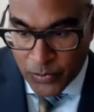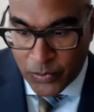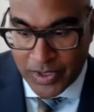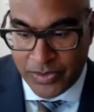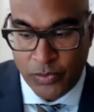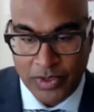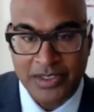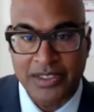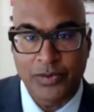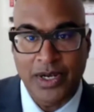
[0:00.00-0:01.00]
with
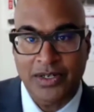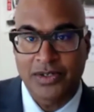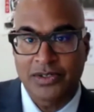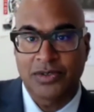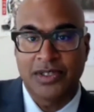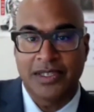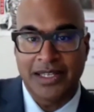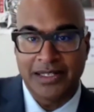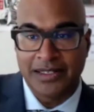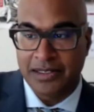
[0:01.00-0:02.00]
clean records so that they
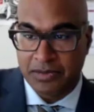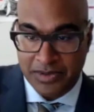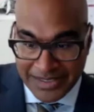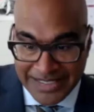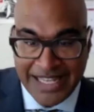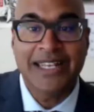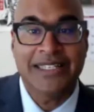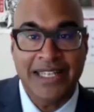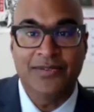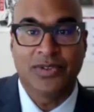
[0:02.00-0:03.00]
can
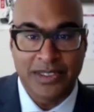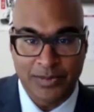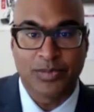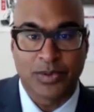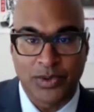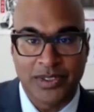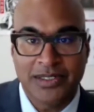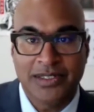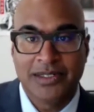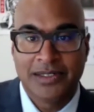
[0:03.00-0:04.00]
get gainfully
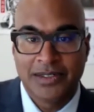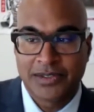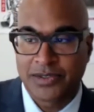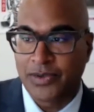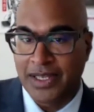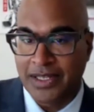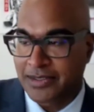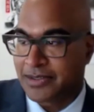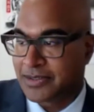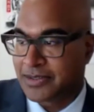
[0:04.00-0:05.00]
employed, so
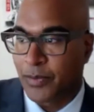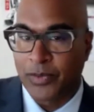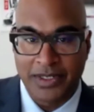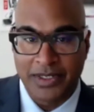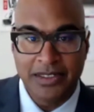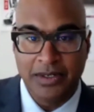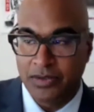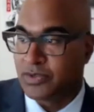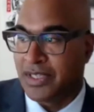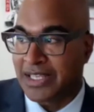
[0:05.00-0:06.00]
that someone,
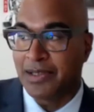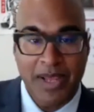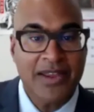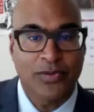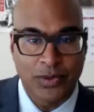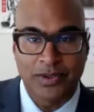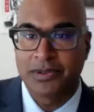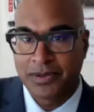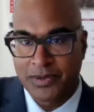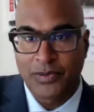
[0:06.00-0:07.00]
so they can pay for
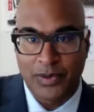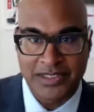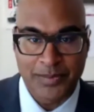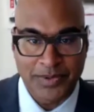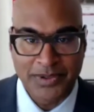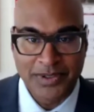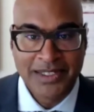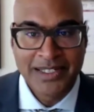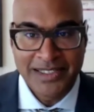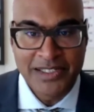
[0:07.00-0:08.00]
example,
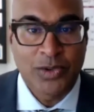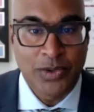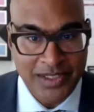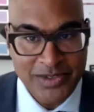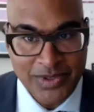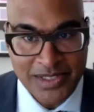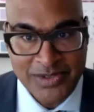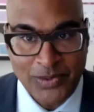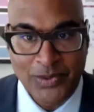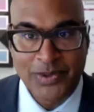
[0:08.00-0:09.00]
these
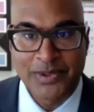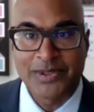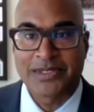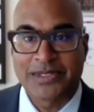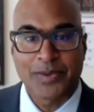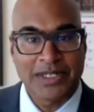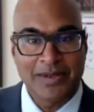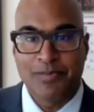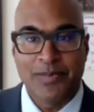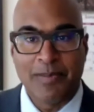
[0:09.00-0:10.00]
toiletries, or someone
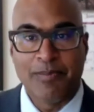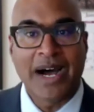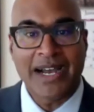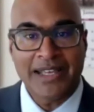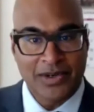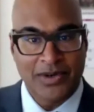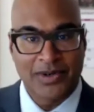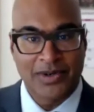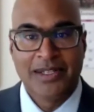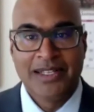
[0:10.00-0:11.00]
can buy their